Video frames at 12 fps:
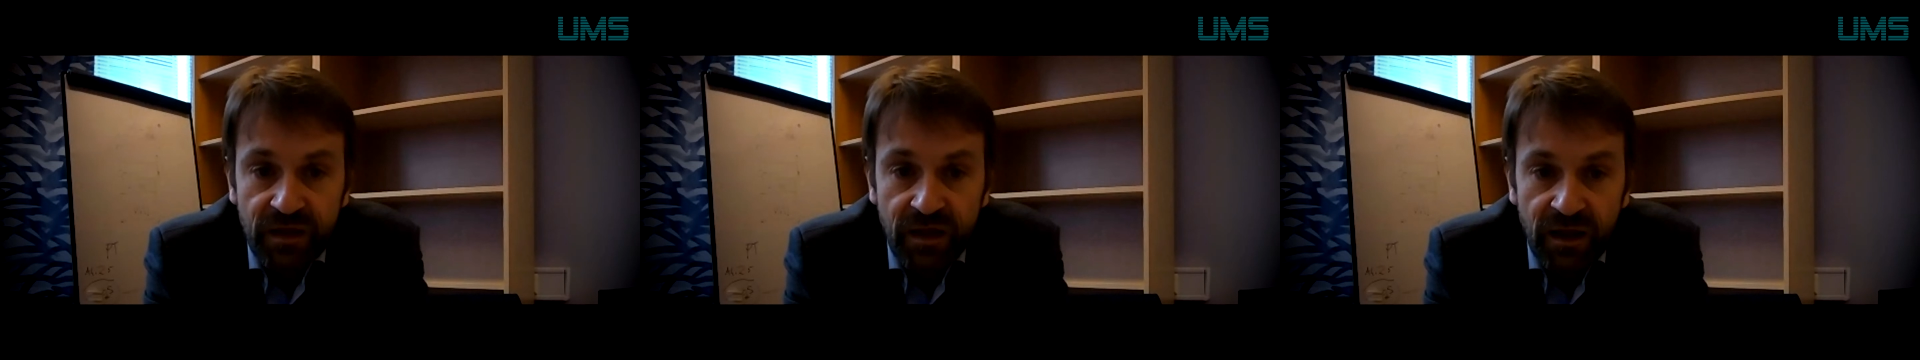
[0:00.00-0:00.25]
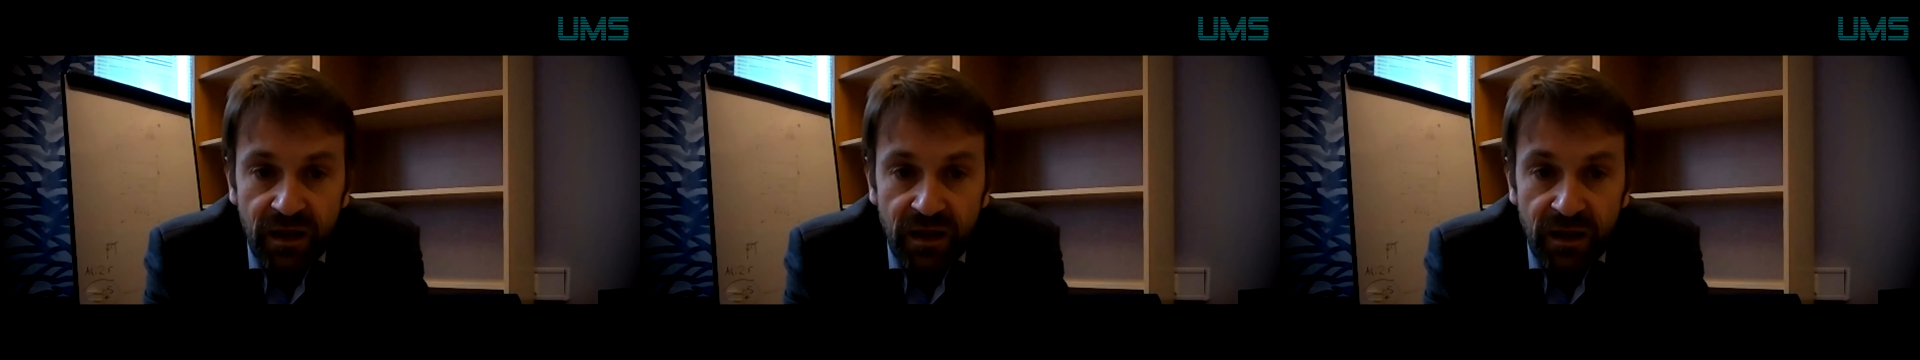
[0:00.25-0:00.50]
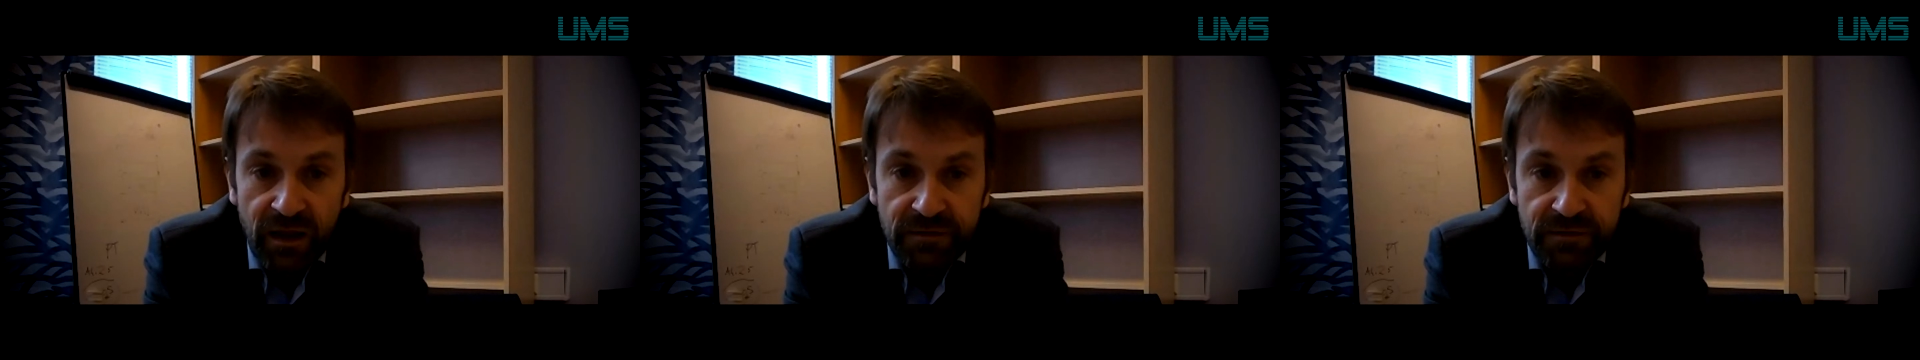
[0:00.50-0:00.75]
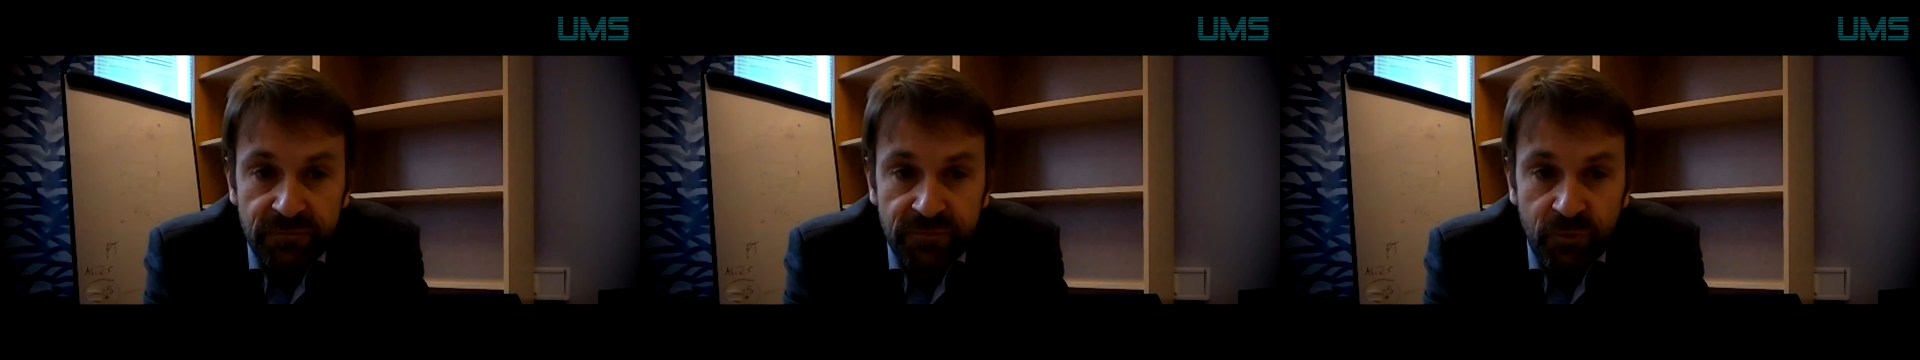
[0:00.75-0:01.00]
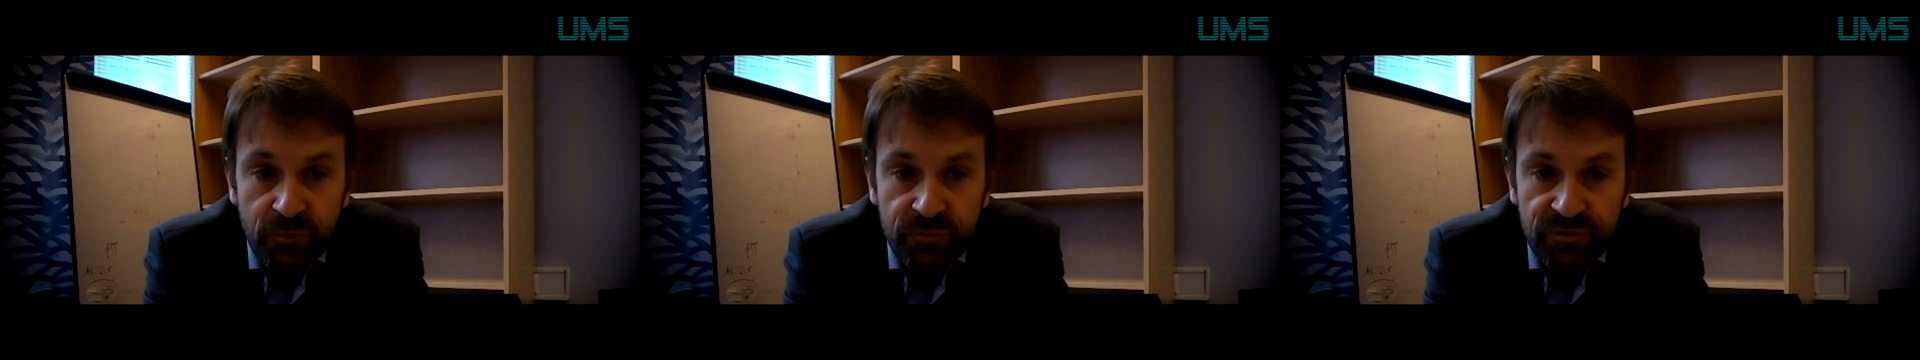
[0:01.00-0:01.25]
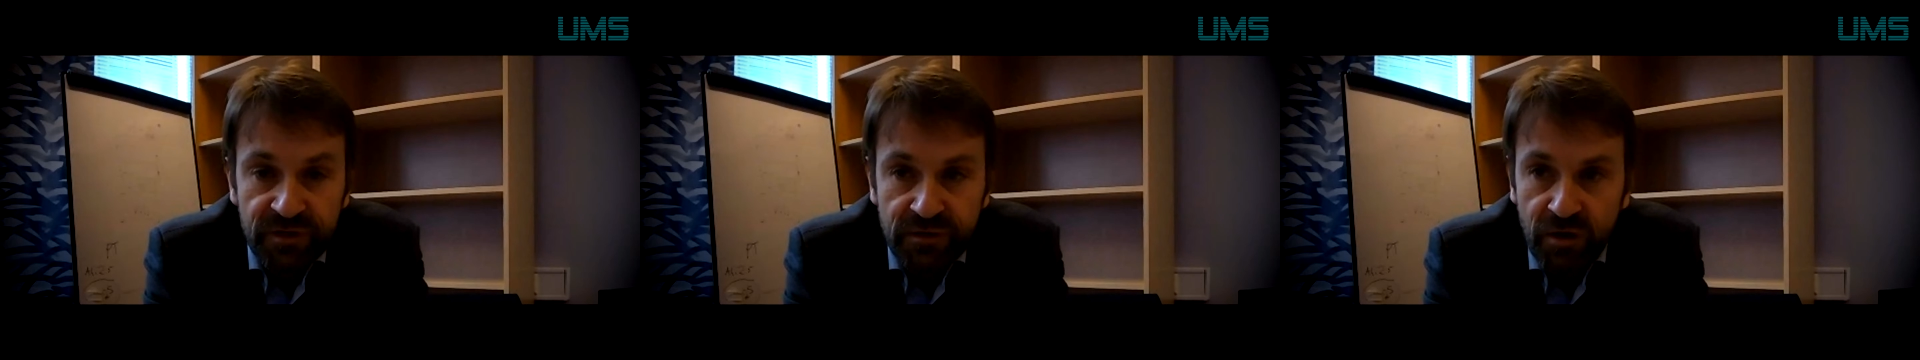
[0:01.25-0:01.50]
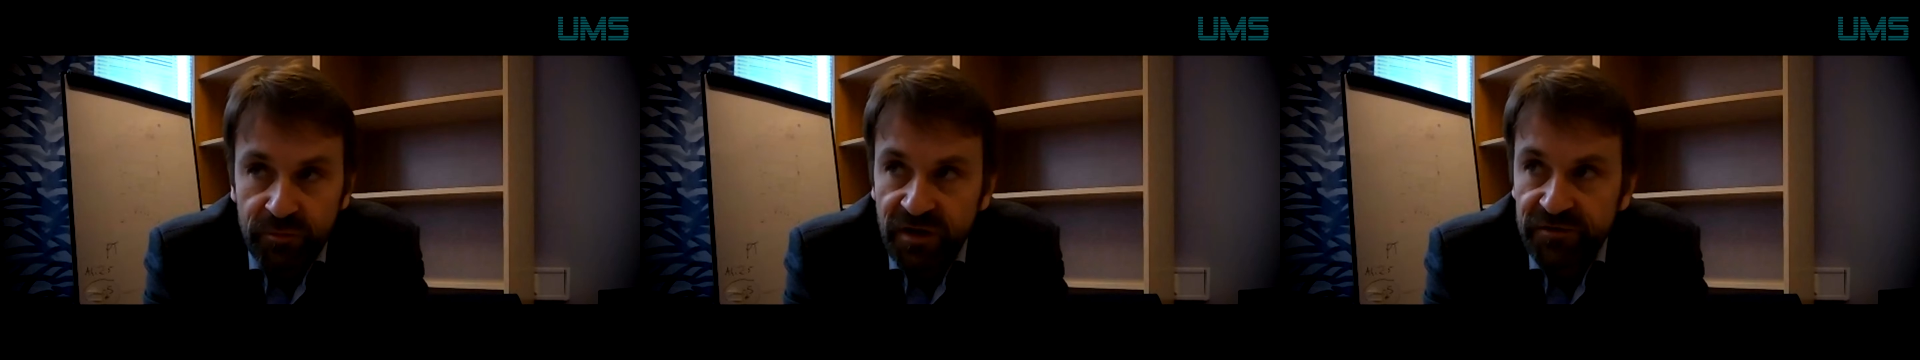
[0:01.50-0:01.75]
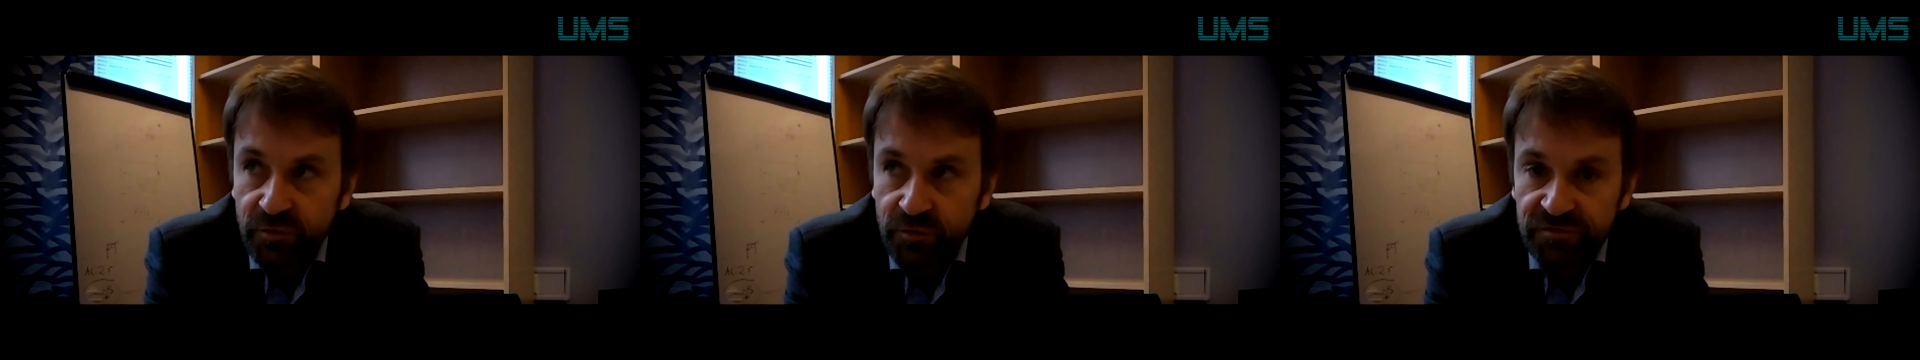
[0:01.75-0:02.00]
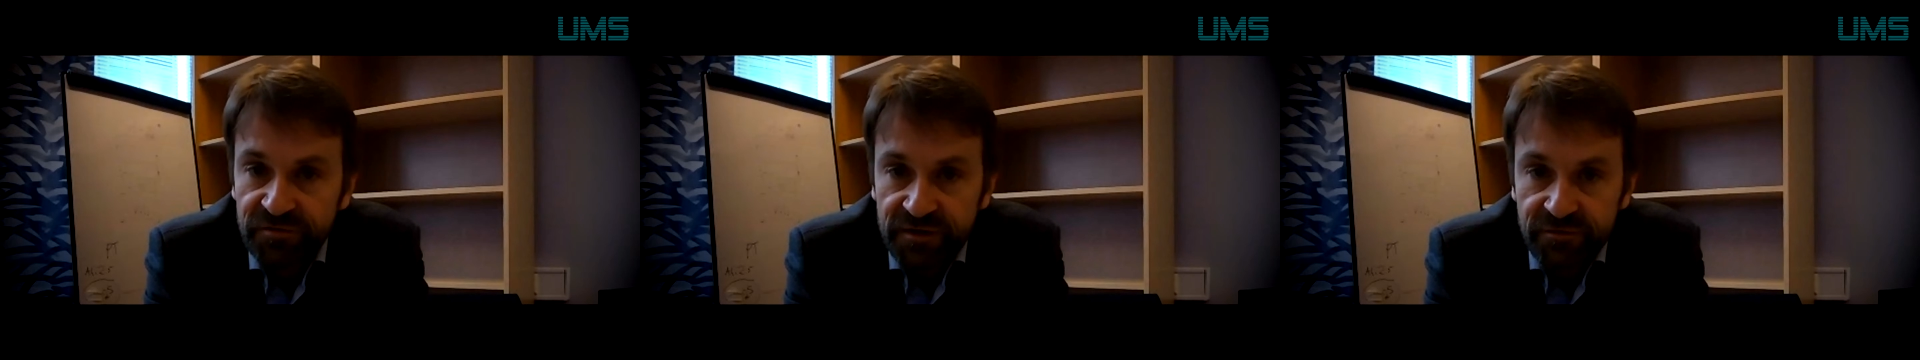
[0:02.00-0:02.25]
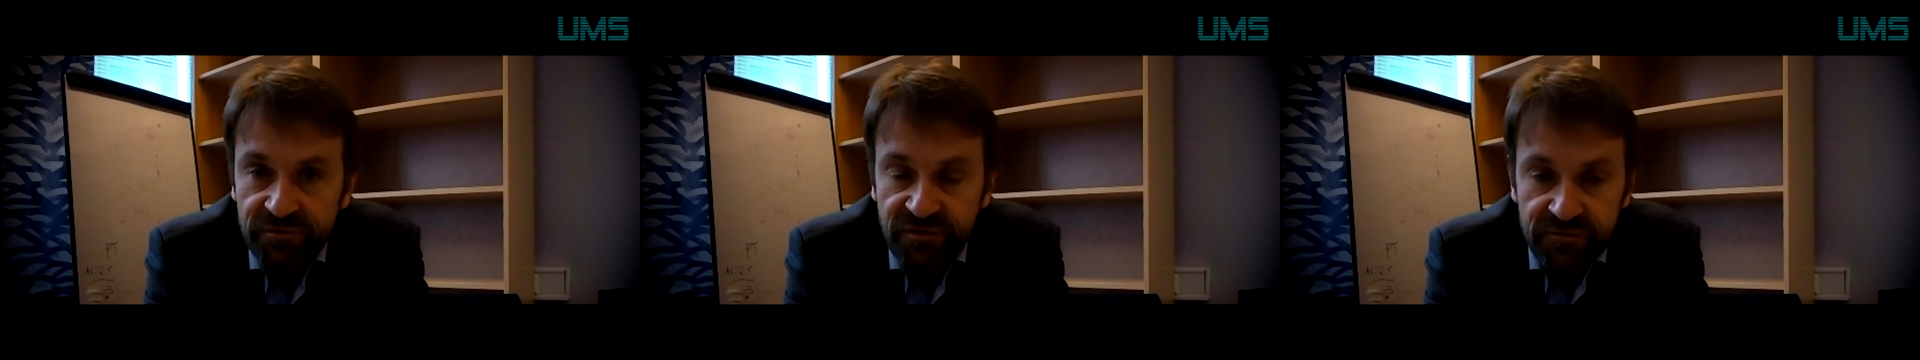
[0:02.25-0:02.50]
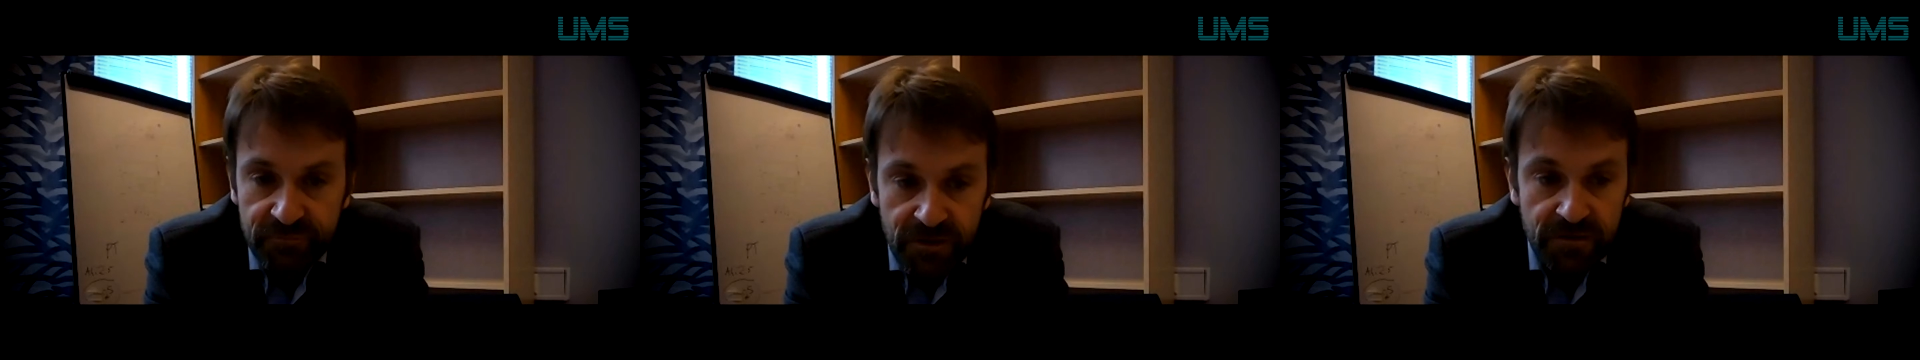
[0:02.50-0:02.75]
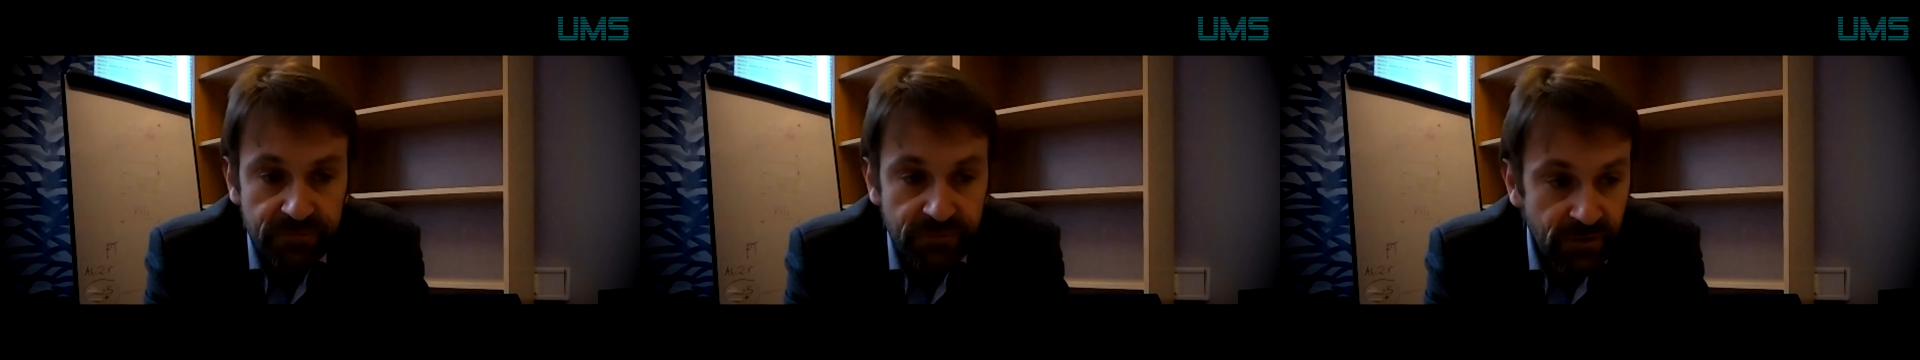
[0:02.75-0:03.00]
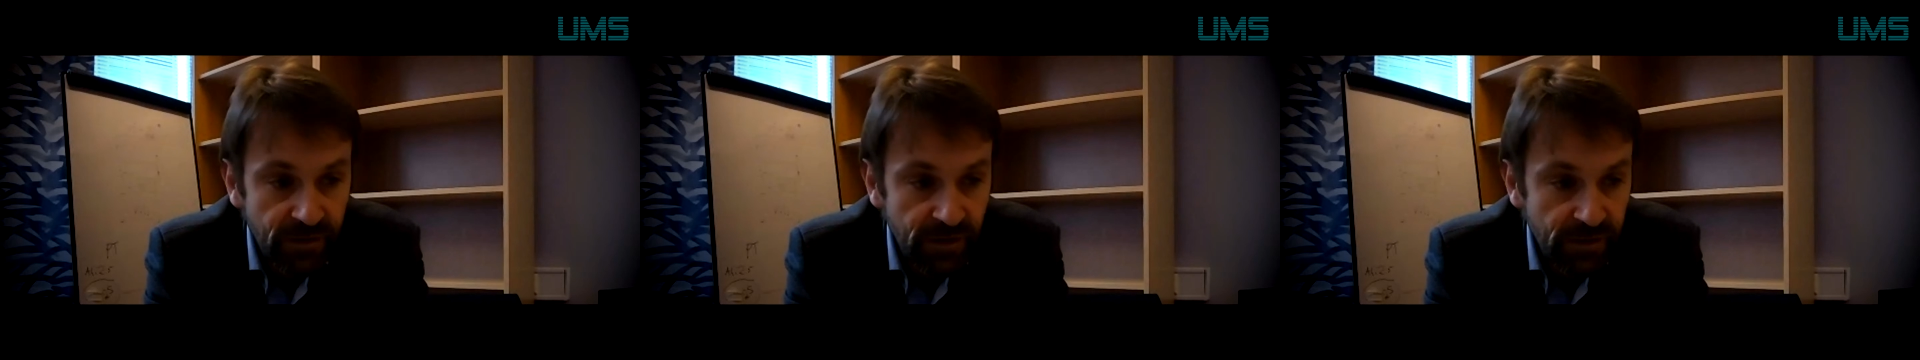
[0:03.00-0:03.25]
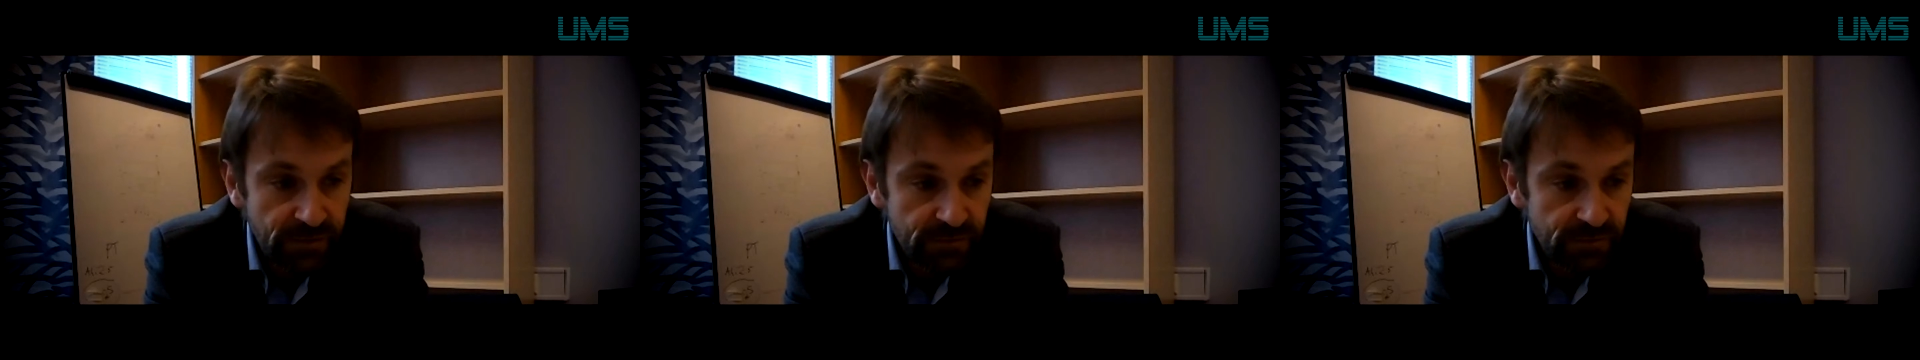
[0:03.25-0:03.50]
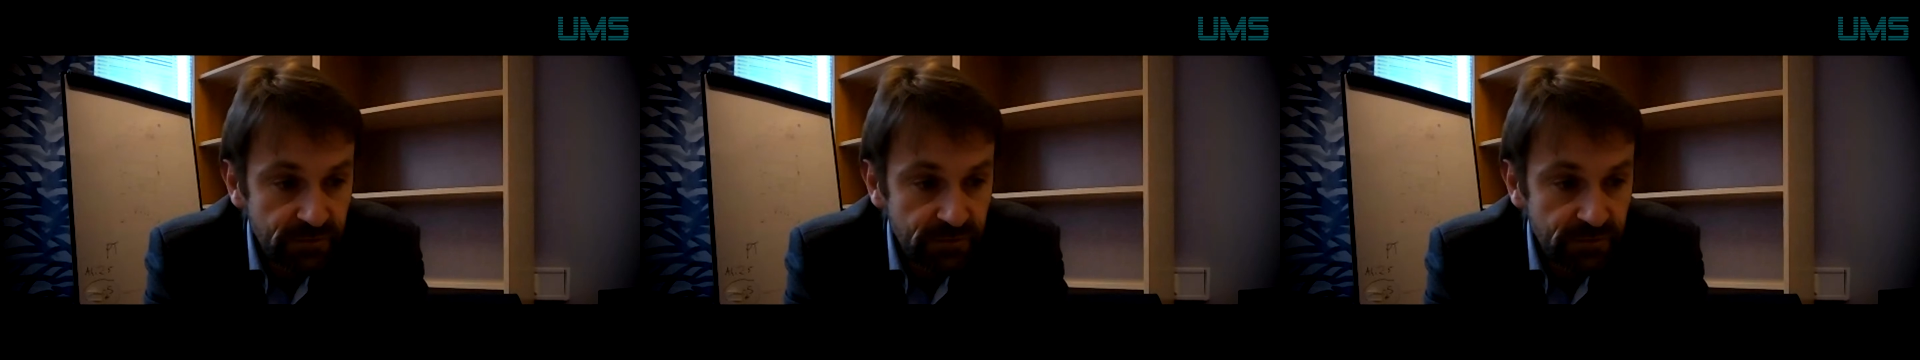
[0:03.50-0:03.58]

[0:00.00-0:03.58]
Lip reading: And we want to decarbonize the other sectors as well. And